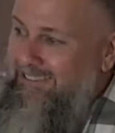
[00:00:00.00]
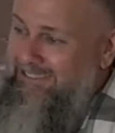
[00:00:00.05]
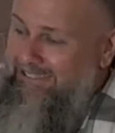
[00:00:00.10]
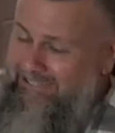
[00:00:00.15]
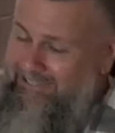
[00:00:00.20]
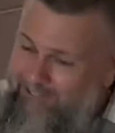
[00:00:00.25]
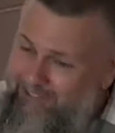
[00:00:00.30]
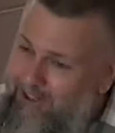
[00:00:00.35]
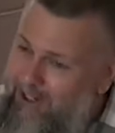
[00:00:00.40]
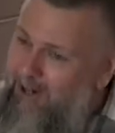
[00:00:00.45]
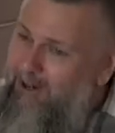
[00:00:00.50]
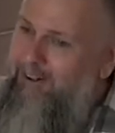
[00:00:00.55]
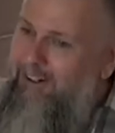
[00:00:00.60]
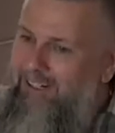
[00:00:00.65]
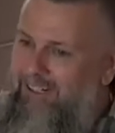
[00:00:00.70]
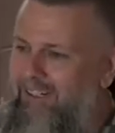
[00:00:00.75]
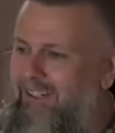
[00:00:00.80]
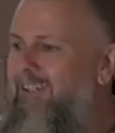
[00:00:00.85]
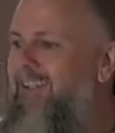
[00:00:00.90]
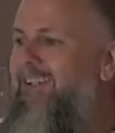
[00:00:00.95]

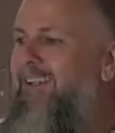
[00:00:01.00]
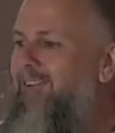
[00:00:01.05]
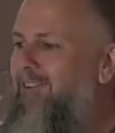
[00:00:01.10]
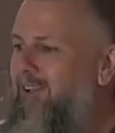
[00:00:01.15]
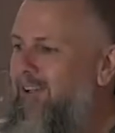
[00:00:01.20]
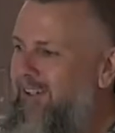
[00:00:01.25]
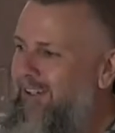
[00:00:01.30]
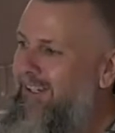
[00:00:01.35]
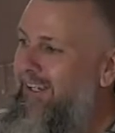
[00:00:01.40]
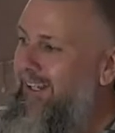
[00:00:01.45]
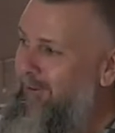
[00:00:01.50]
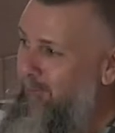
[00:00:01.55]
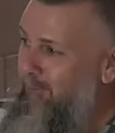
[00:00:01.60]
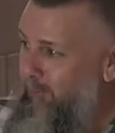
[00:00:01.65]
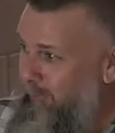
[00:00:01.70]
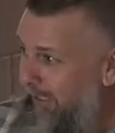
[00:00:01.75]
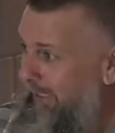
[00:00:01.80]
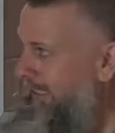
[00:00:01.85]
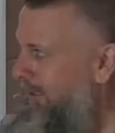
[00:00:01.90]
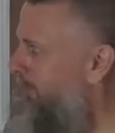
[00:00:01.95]
sorry, it's going to get really